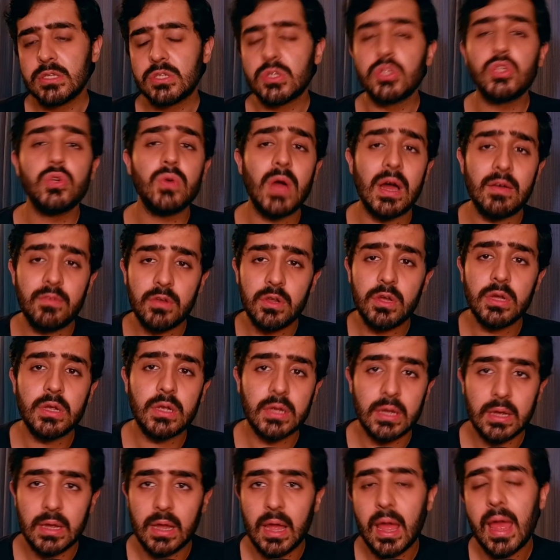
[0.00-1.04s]
So do have a
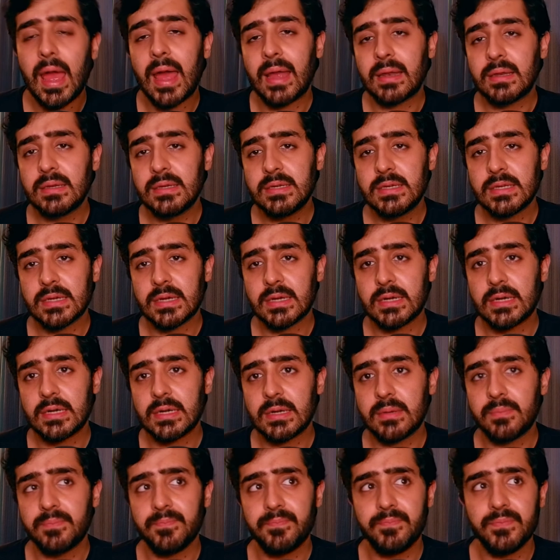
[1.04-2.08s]
look at
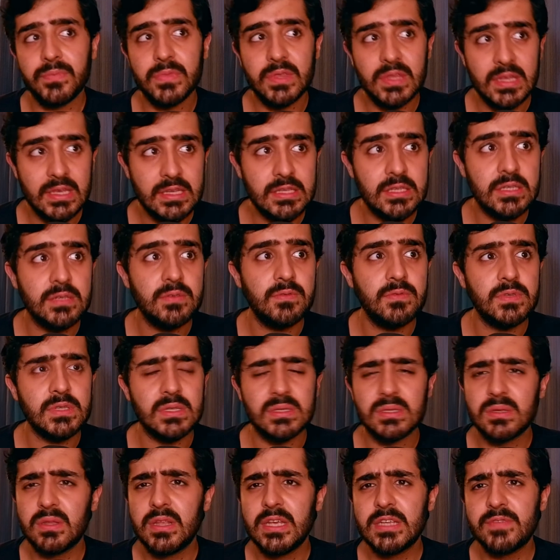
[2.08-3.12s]
these
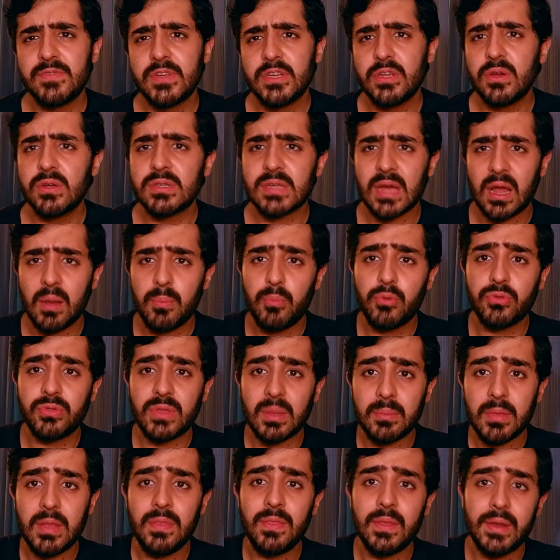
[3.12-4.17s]
videos. I'll
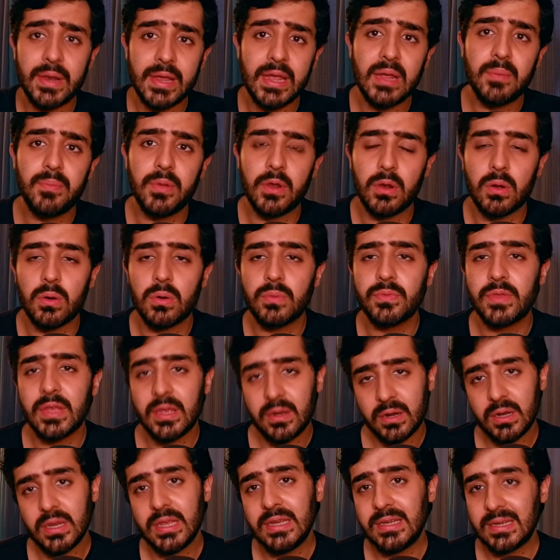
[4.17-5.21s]
put them in the link below.
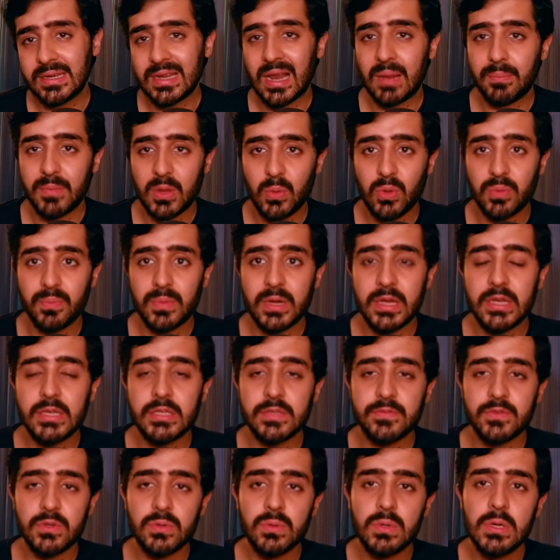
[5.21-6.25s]
They really did help me with my
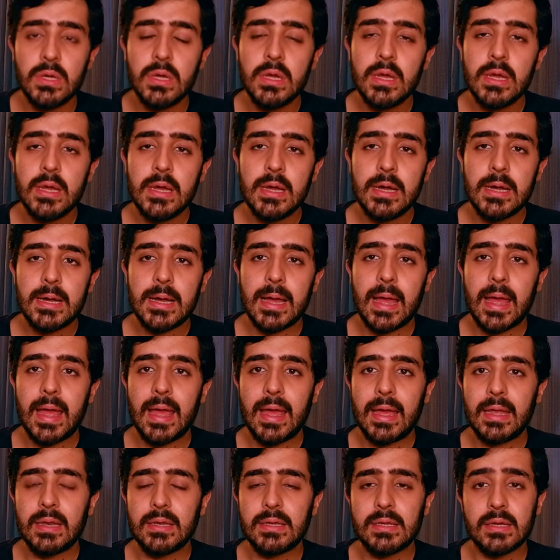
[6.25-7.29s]
interview.
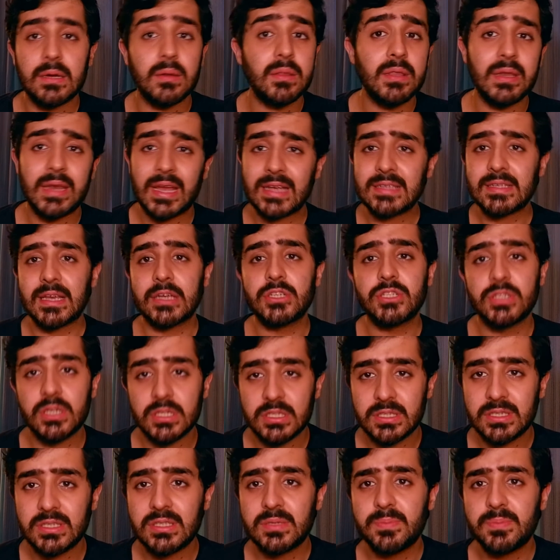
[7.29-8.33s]
And in the next
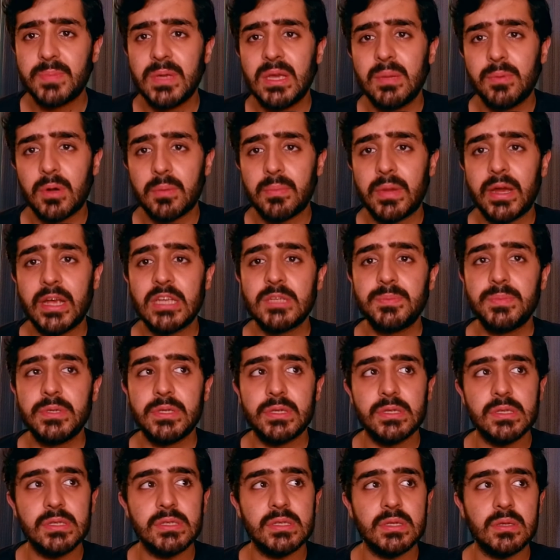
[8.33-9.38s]
section, I'll speak about my
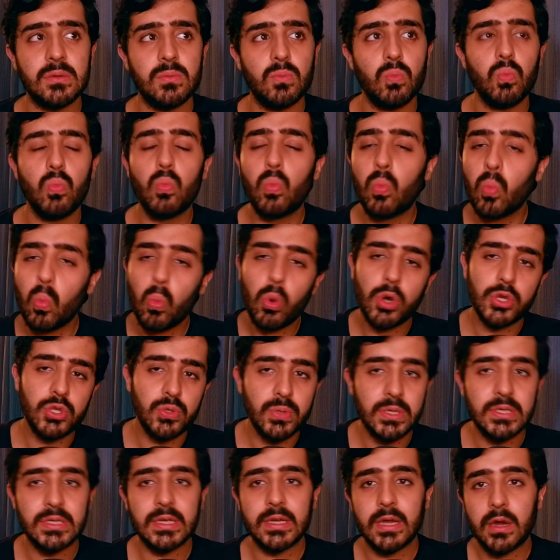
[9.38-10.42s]
experience and
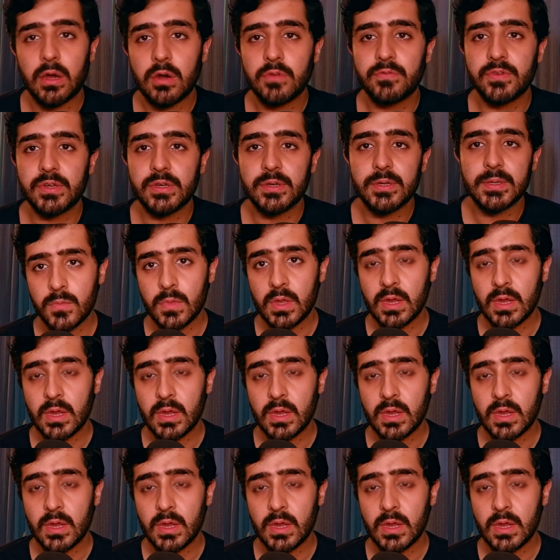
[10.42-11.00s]
what you can take out of it.